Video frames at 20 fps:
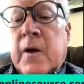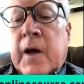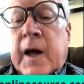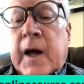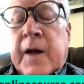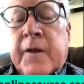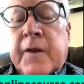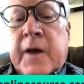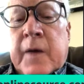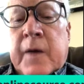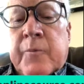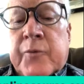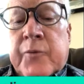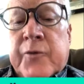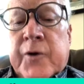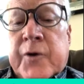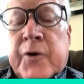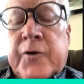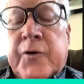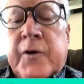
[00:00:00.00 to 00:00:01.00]
And that
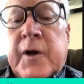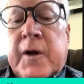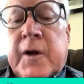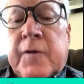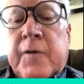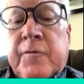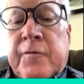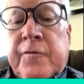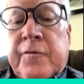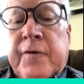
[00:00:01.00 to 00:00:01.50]
protein and